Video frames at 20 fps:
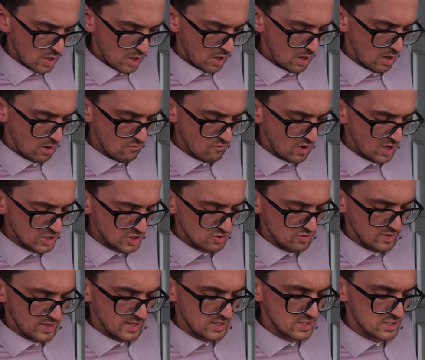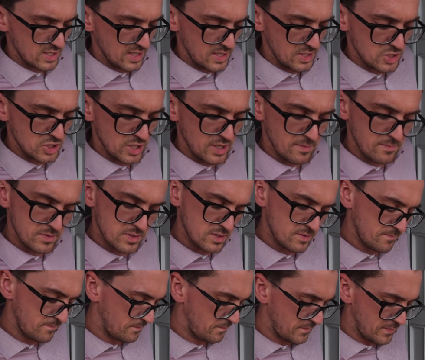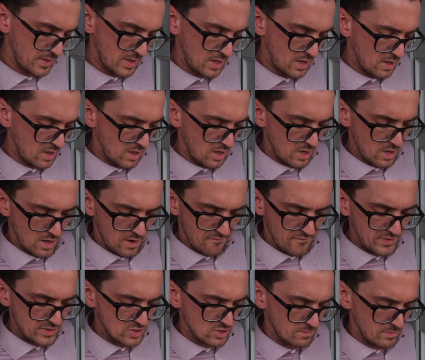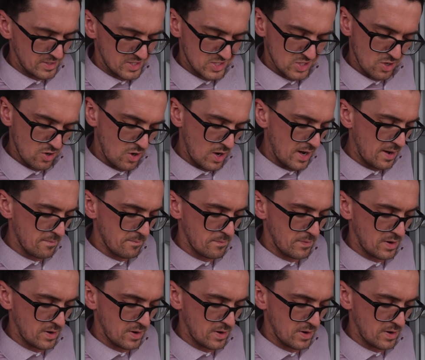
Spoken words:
Russia against Egypt. I think it's going to be tight,